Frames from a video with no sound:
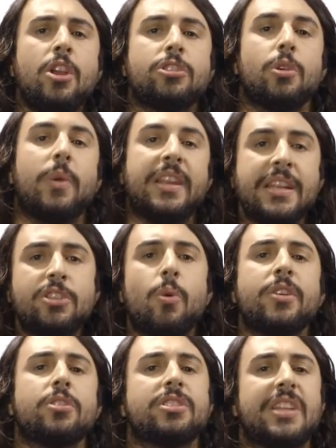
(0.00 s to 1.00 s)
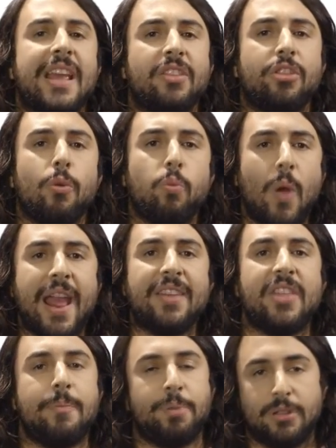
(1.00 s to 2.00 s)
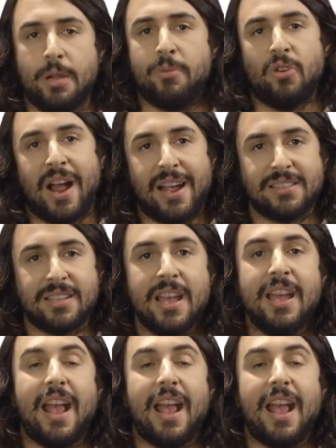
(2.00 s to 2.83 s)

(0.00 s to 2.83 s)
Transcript: So we need to understand the way they polymerize